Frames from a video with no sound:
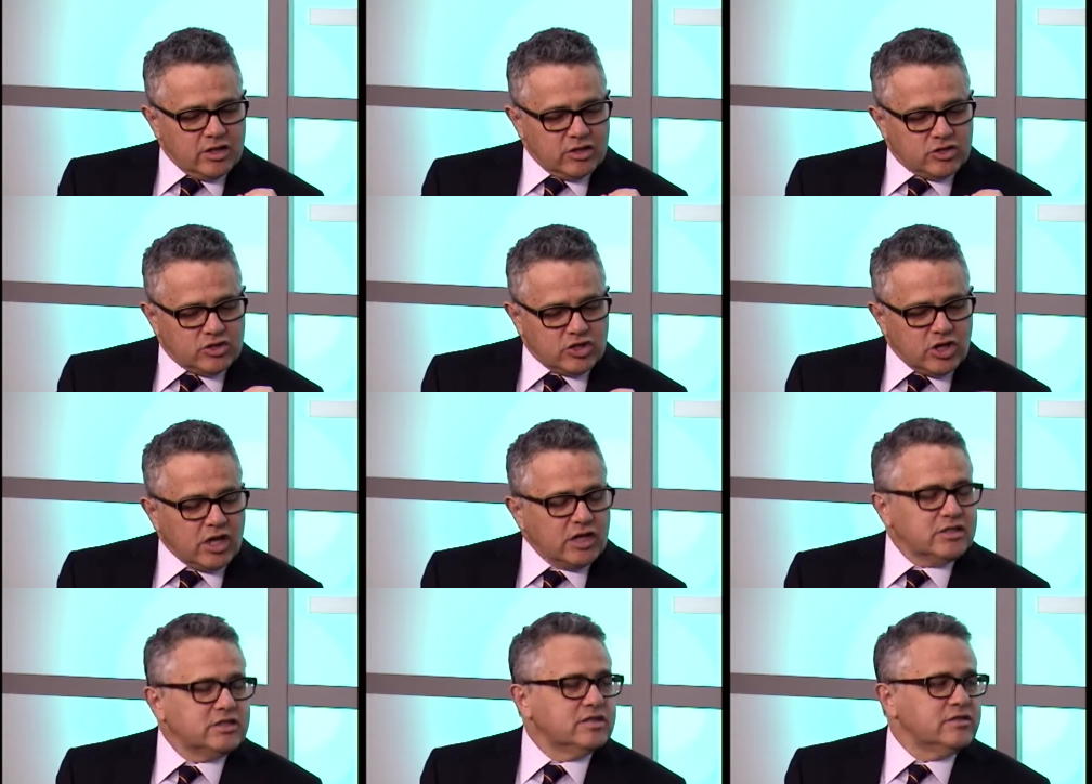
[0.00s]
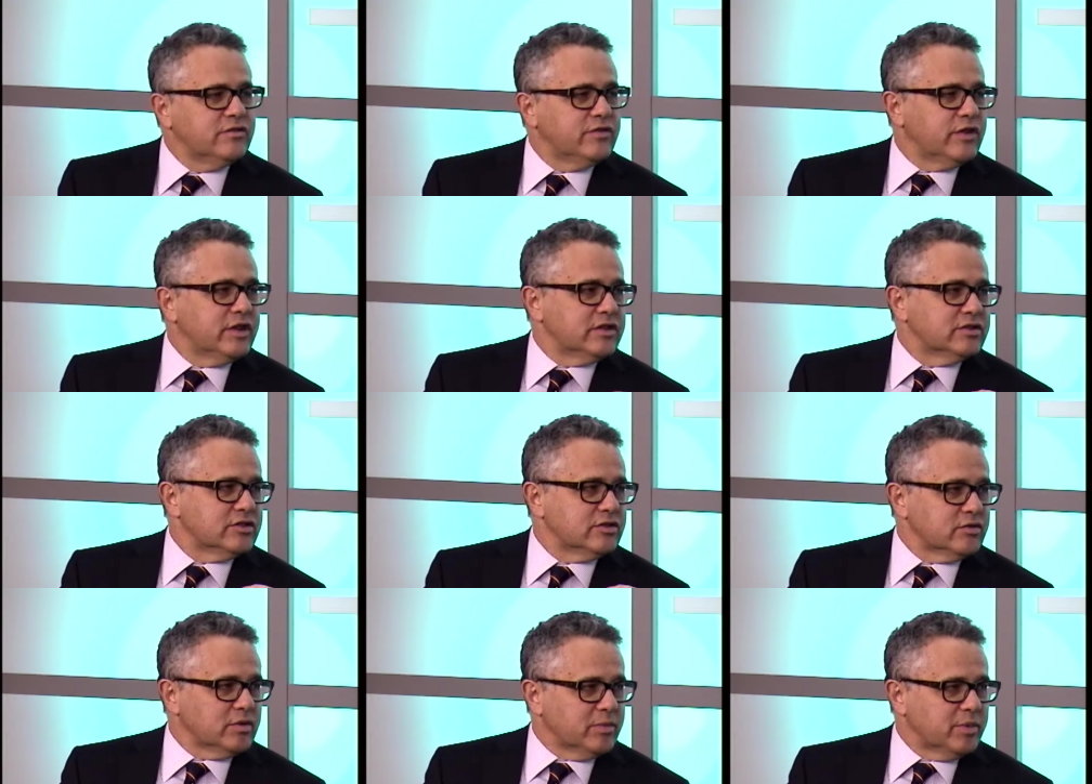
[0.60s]
Johnson
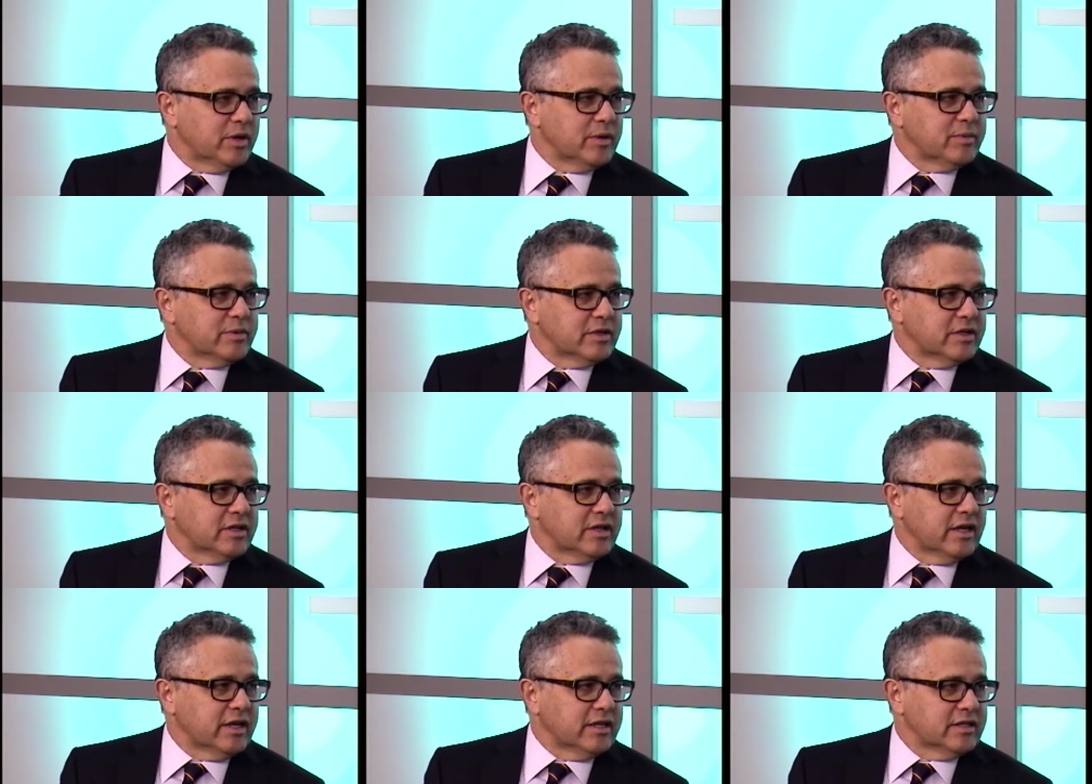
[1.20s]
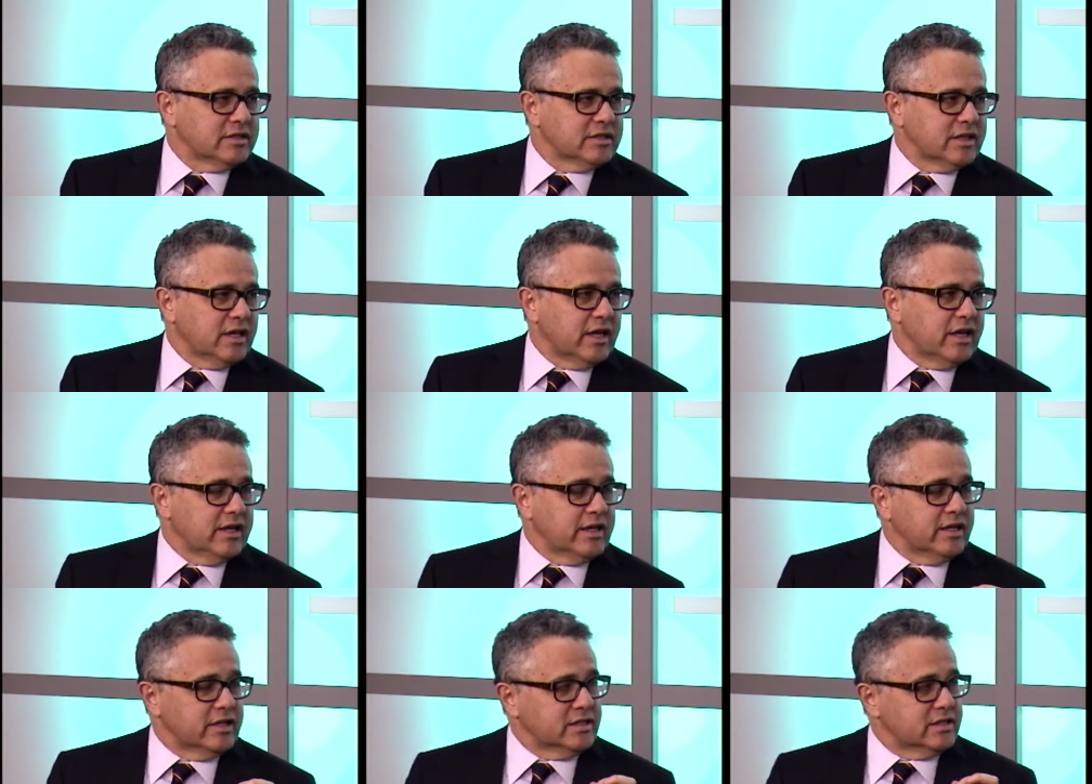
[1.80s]
faced a Republican
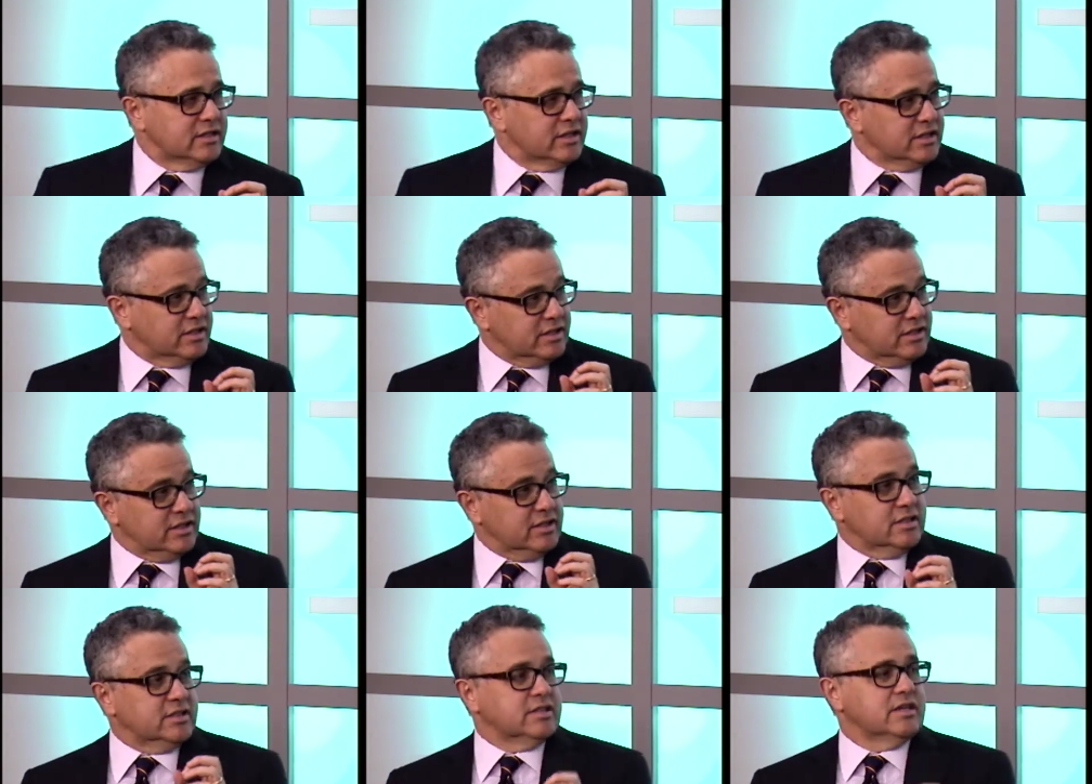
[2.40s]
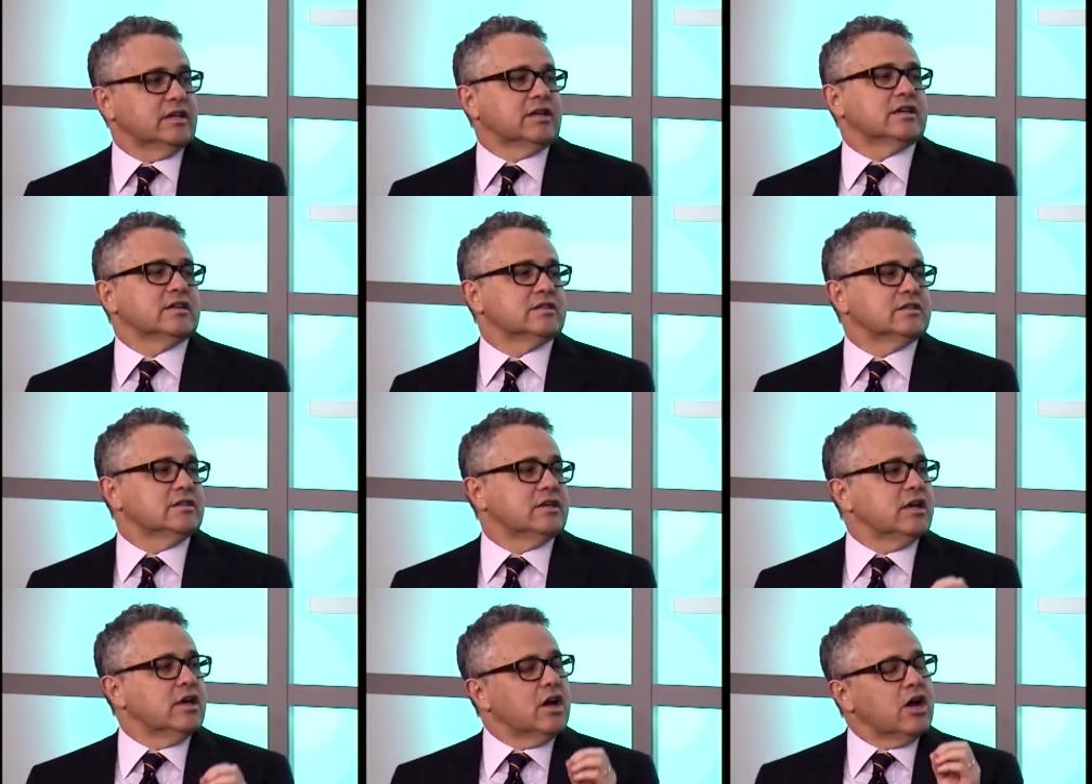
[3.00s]
landslide in
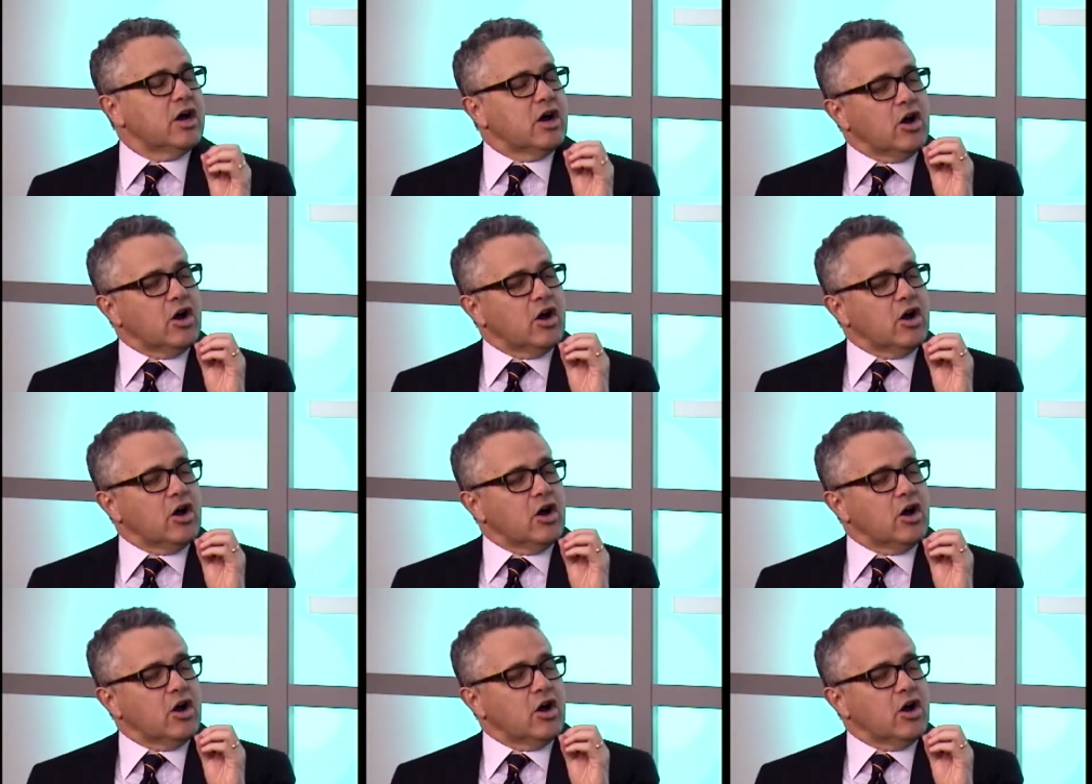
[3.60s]
'66. Yep.